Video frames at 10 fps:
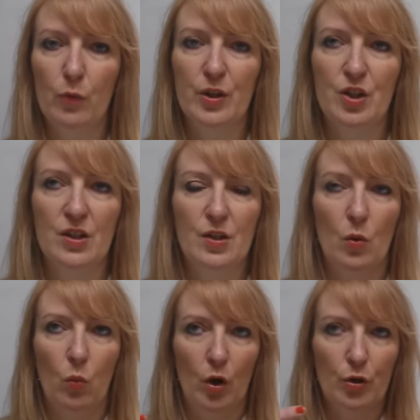which
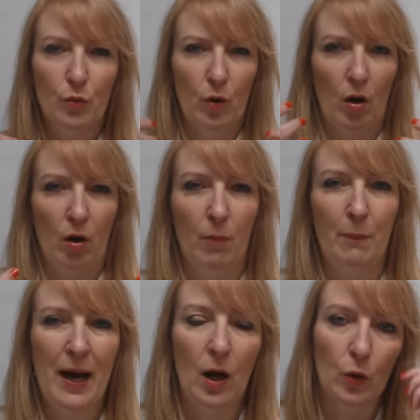is what you're all
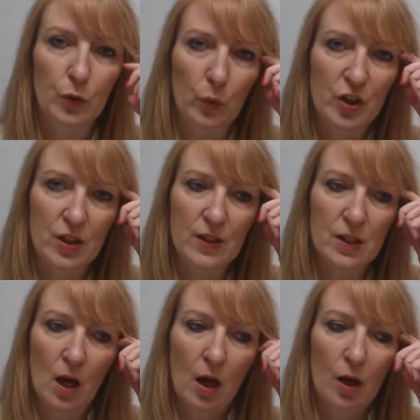about, which
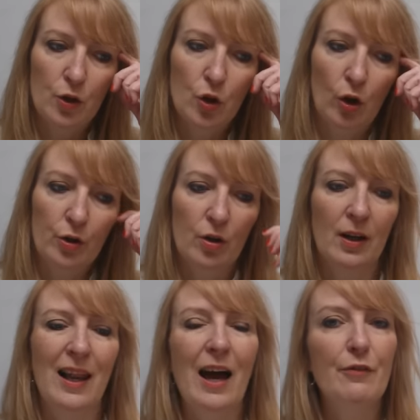is your
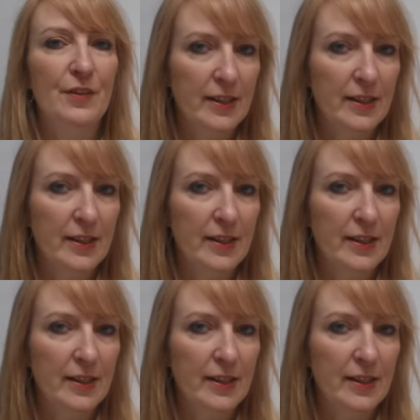life